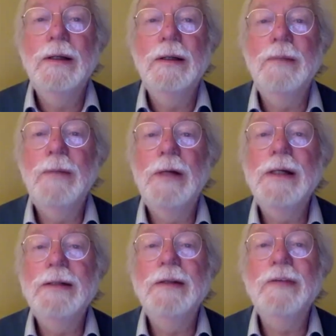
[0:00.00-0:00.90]
The
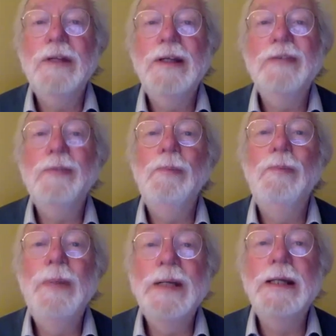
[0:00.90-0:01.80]
market just
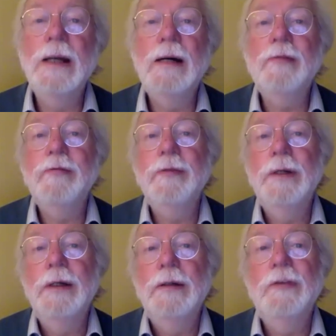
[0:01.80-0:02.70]
isn't big enough
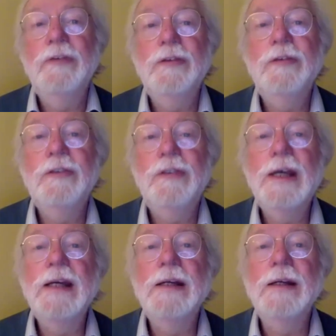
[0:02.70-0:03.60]
to
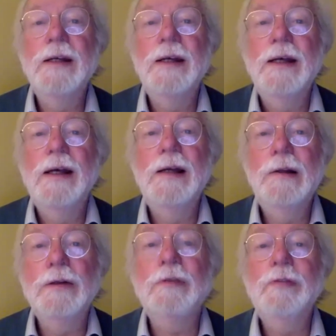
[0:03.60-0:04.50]
sustain a
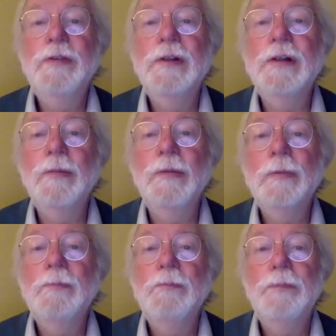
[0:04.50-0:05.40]
lot of firms.
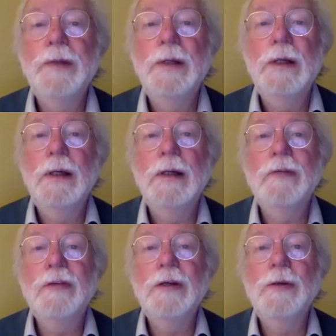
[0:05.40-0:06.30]
And
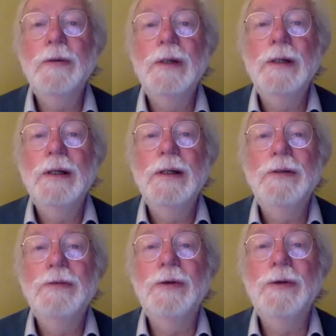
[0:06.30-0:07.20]
so
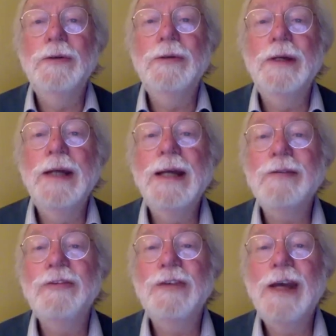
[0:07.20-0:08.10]
you can
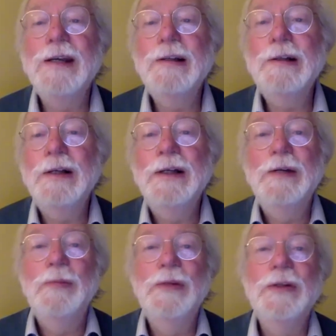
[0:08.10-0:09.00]
get scale,
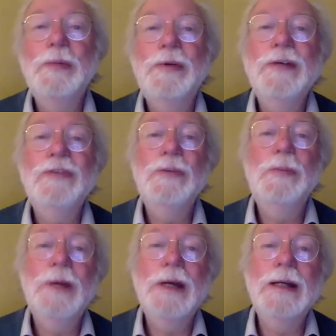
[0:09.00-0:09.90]
but the price you
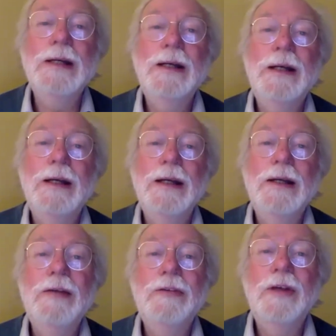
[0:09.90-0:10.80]
pay
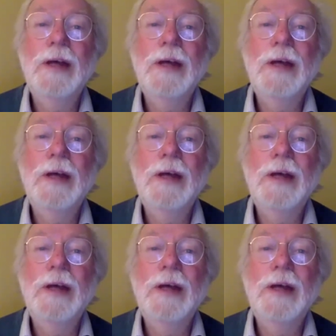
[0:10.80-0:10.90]
is